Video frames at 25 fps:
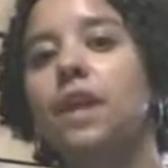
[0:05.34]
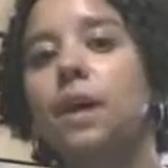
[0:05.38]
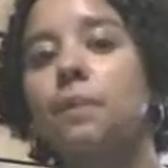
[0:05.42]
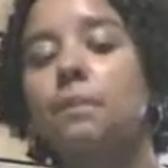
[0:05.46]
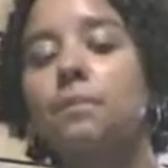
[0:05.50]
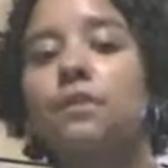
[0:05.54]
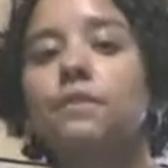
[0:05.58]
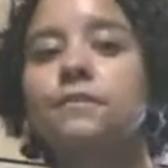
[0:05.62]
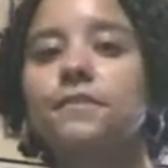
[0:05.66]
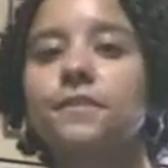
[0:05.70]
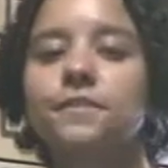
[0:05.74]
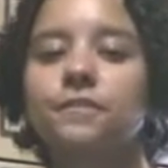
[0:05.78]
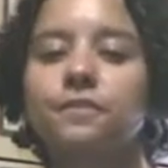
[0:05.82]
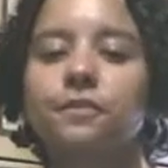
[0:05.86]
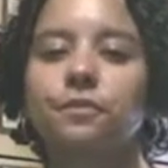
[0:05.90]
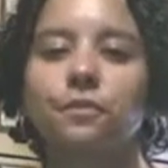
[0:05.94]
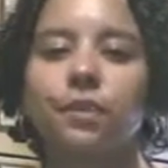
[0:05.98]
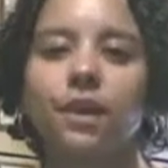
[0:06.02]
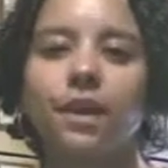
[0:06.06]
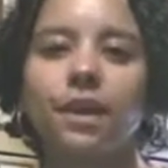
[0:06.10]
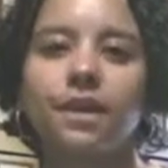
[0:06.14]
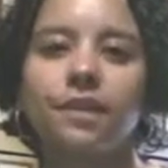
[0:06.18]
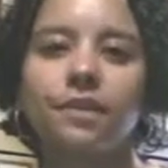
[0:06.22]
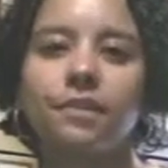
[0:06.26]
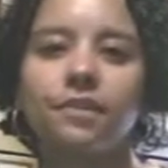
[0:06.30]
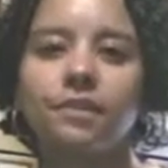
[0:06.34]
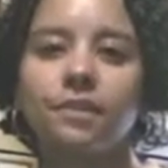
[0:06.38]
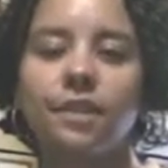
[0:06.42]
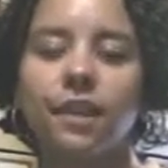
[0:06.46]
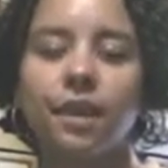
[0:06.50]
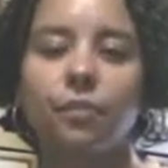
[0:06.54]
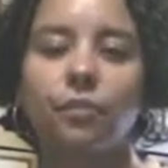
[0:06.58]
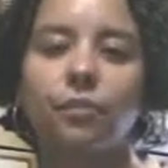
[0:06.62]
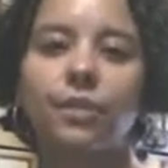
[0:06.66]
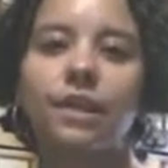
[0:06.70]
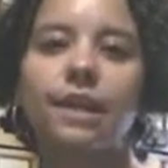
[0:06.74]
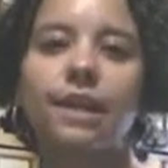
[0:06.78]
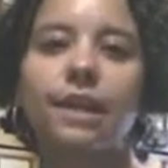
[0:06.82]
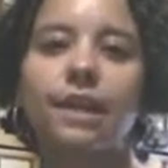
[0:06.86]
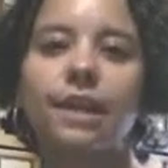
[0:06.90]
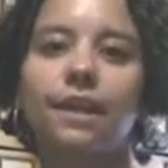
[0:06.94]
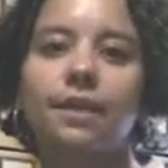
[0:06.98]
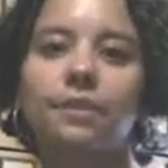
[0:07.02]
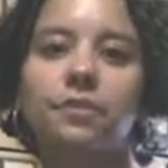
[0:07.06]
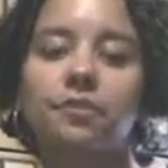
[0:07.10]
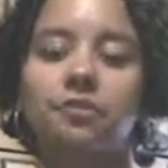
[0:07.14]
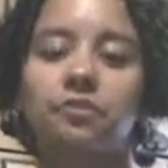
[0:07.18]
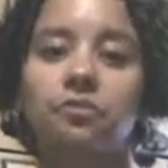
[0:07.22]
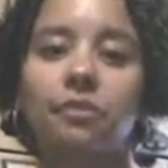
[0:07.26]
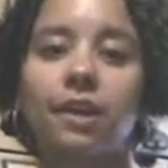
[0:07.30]
a number of different ways that we
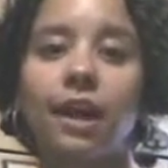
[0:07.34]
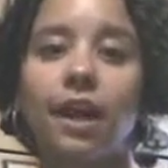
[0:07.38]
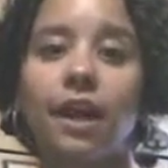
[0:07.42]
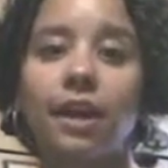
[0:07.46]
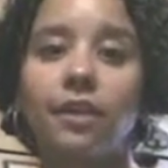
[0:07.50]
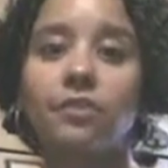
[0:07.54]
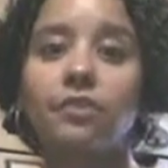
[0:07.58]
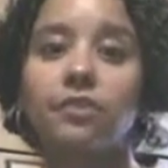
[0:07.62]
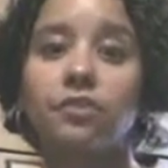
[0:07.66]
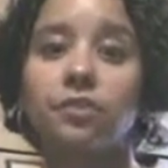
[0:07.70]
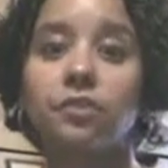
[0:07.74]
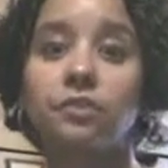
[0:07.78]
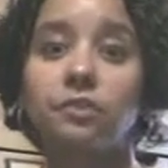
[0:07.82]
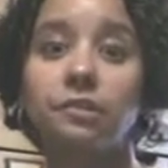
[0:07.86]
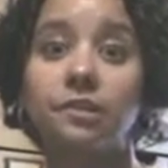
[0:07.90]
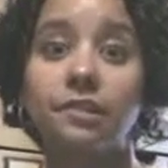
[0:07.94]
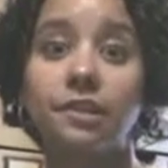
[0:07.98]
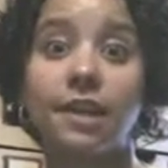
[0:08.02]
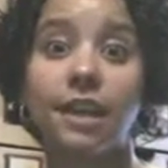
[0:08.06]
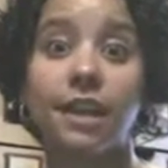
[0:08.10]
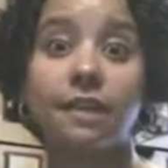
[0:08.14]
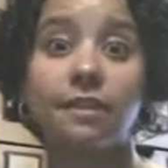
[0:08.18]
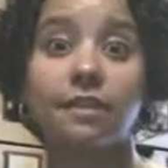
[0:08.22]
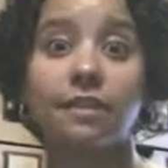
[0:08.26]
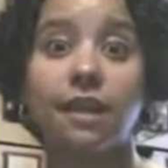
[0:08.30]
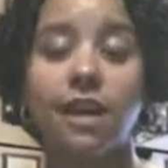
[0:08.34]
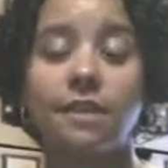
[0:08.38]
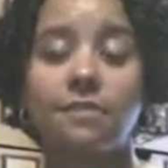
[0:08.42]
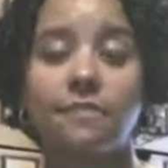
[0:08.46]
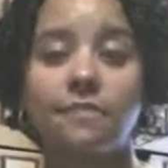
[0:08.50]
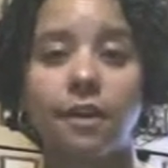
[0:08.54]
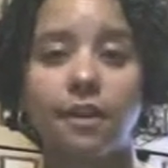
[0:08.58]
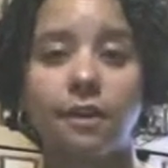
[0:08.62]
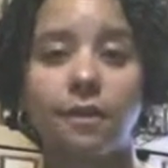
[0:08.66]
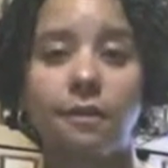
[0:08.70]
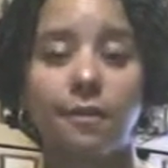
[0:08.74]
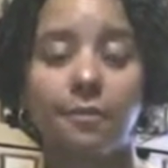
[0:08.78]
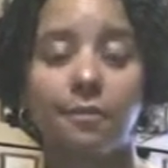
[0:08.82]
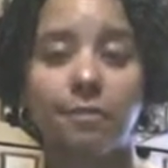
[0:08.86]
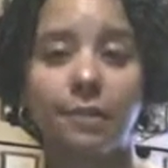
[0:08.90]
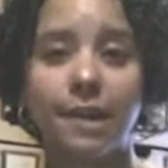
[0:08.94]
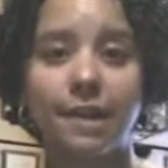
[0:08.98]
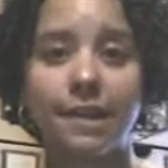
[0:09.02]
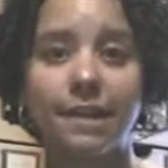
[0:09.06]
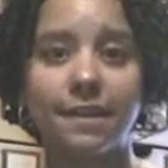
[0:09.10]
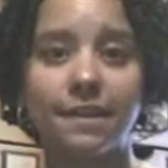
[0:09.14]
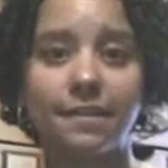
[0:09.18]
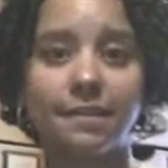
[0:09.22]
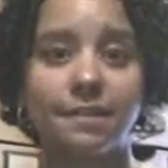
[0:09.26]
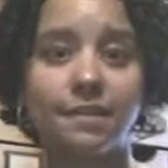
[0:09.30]
can try to detect life on other
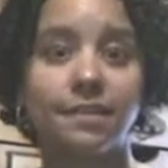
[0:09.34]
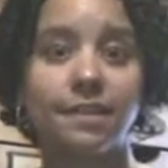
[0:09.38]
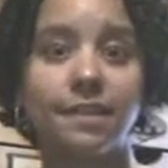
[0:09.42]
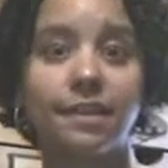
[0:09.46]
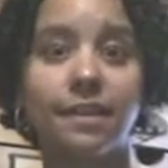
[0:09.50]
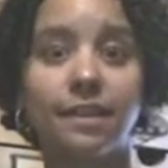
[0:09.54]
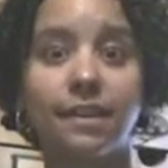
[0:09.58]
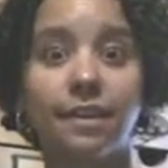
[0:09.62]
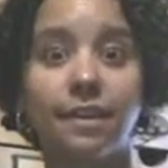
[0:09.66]
planets.